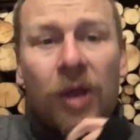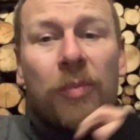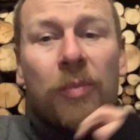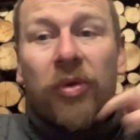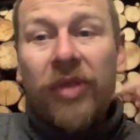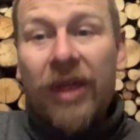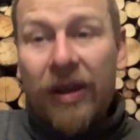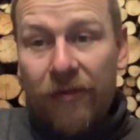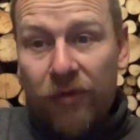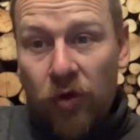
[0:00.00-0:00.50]
But
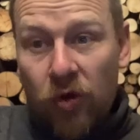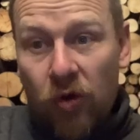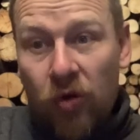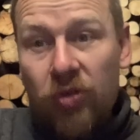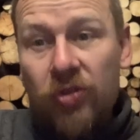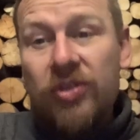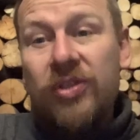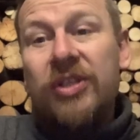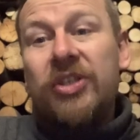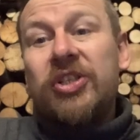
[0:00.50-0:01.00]
then, of
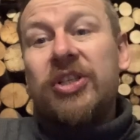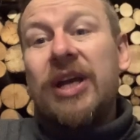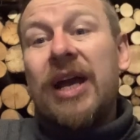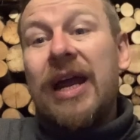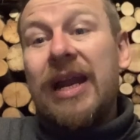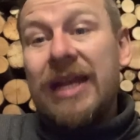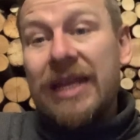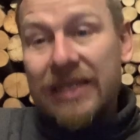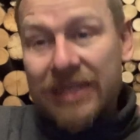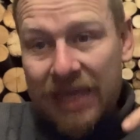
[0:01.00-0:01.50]
course, the
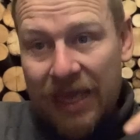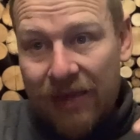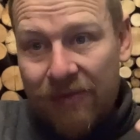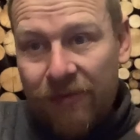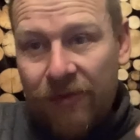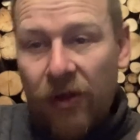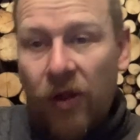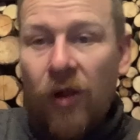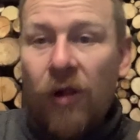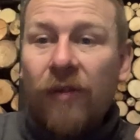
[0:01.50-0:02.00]
Chinese get
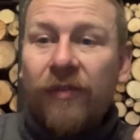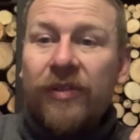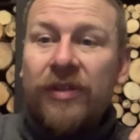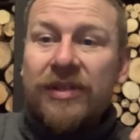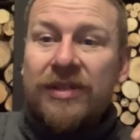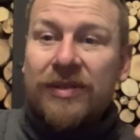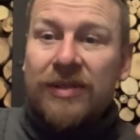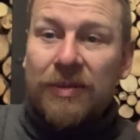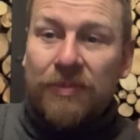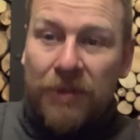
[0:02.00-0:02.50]
involved
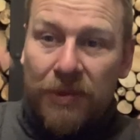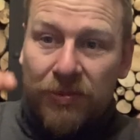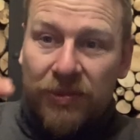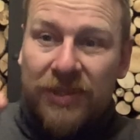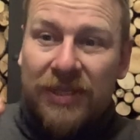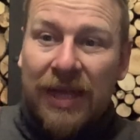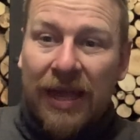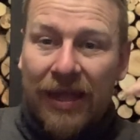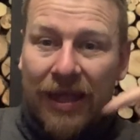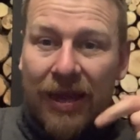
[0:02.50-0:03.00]
and the people
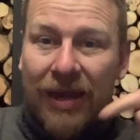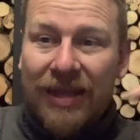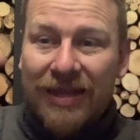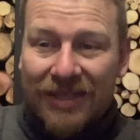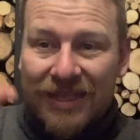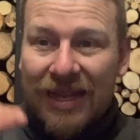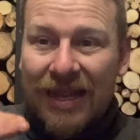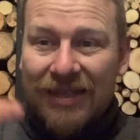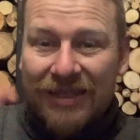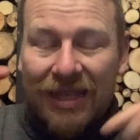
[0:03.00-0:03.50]
start getting, it
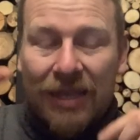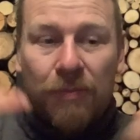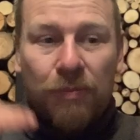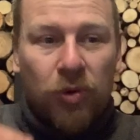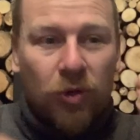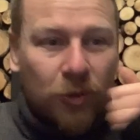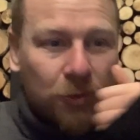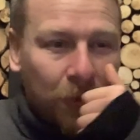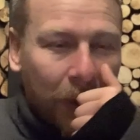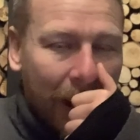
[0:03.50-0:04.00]
starts getting
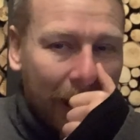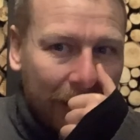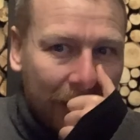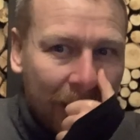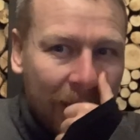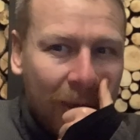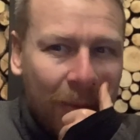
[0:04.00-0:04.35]
pushed back.